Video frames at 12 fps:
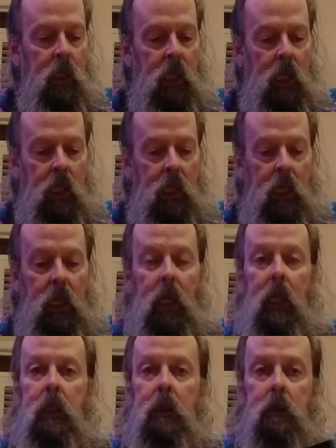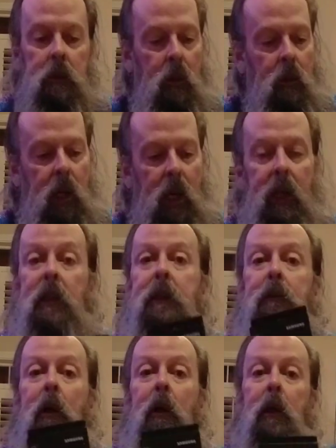I
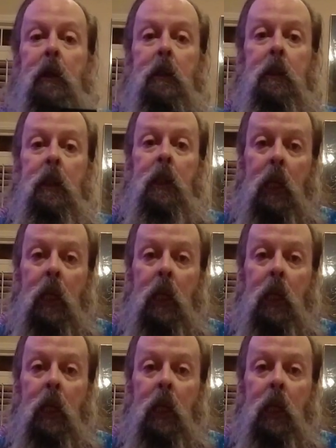held it wrong.